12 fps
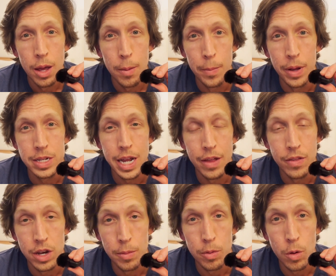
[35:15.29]
built out and
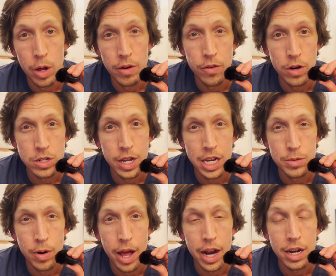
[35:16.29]
then deployed a first class
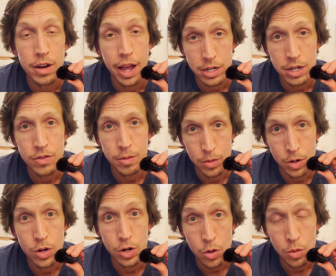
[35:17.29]
product, actually
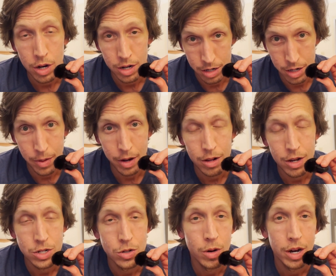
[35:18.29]
from Newark, to my earlier
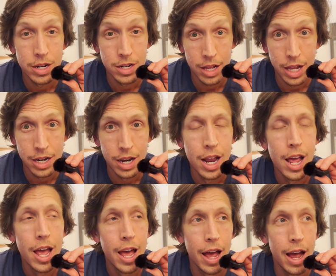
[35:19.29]
story, to London,
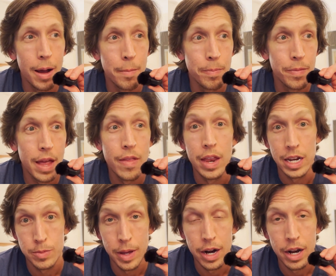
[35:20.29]
and then
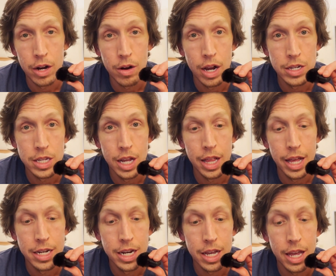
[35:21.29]
expanded it across the
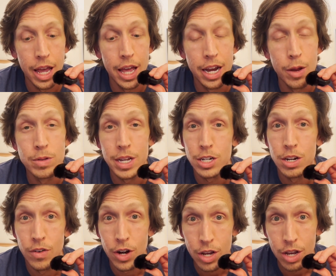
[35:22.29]
Atlantic. And it was actually a
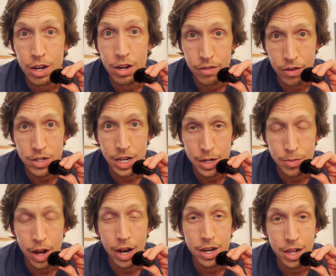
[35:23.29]
very good first class
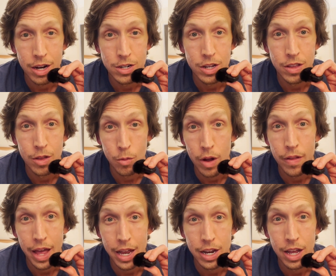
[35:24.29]
product. Hilariously, that while
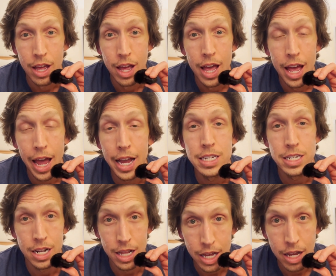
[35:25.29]
they had to
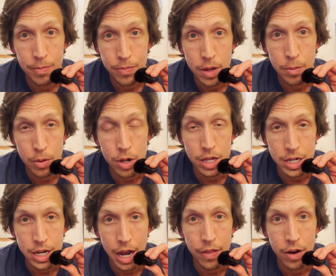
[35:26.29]
hastily pull it
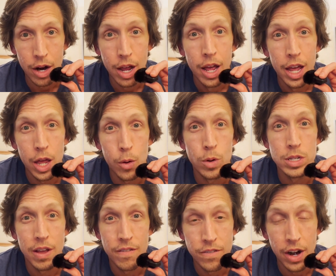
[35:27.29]
together, it was
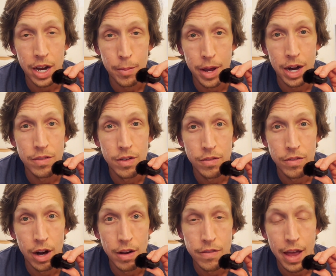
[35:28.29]
very competitive,
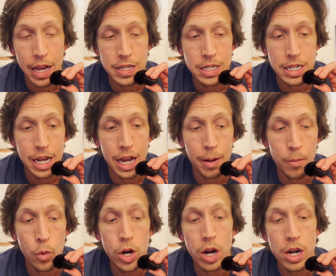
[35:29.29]
very fast.
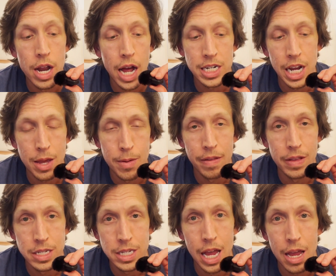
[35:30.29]
We are not talking about the
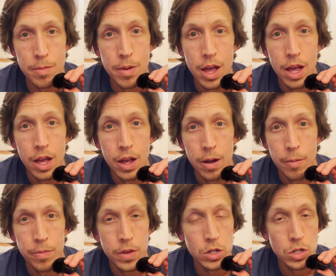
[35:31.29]
same
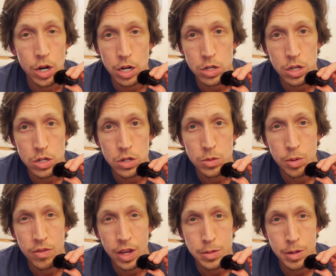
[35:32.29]
structural issues
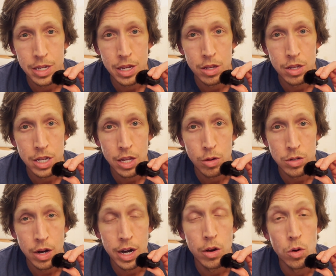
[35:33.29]
being faced by the Southwest
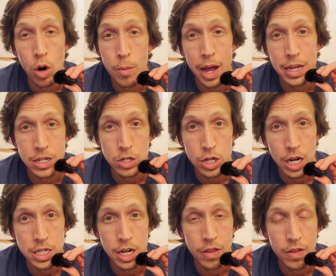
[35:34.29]
right now, nor am I
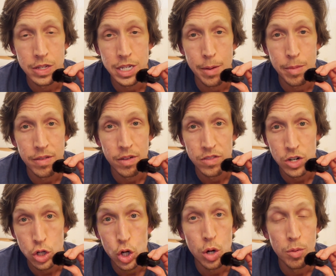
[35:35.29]
suggesting that the same level of
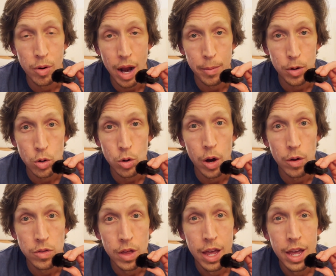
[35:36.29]
just uber rapid
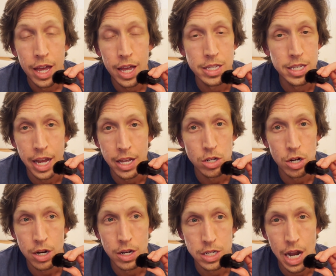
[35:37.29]
growth is the answer,
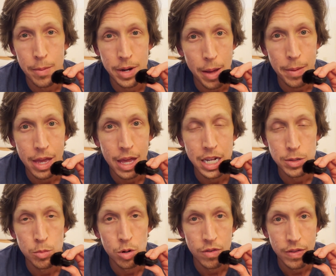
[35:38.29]
because time and time again, it's
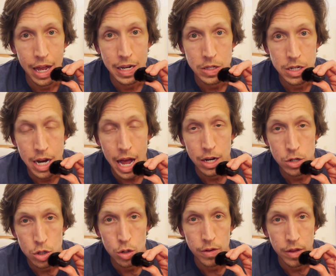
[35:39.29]
been proven that is not
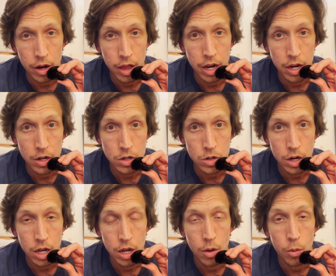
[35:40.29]
true in the airline
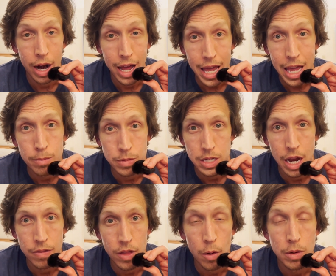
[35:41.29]
industry. What I am
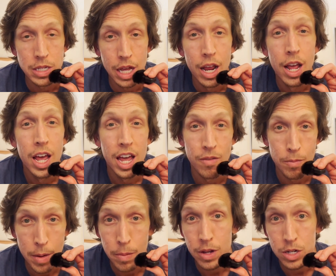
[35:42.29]
saying, though, is that if
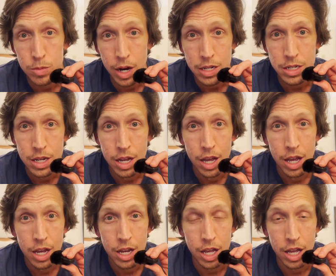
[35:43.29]
People Express
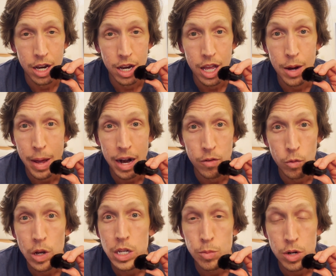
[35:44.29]
can, in a matter of
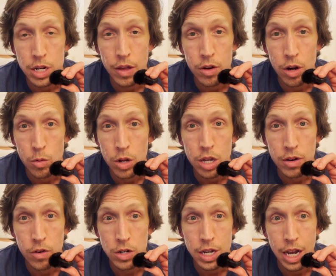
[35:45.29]
weeks, pull together a really good
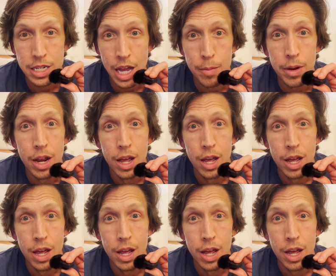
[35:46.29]
first class cabin,